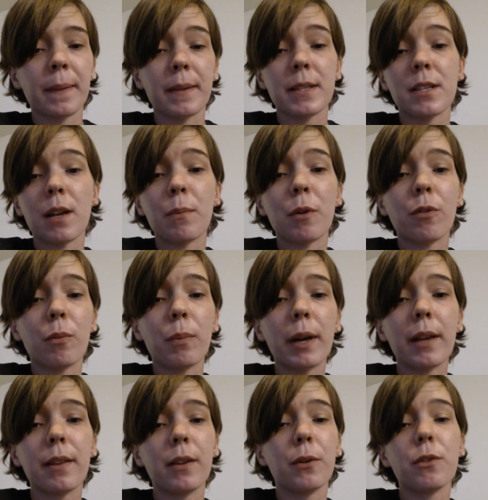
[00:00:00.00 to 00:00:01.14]
And some of them
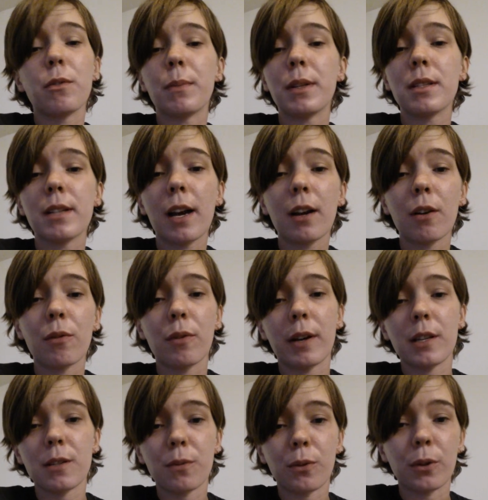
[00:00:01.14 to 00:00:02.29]
pay the ultimate
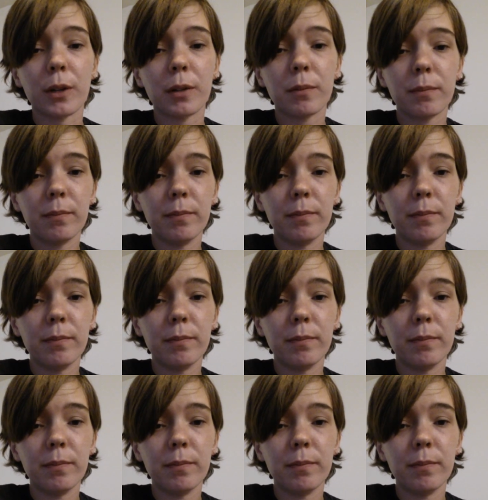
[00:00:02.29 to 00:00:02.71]
sacrifice for it.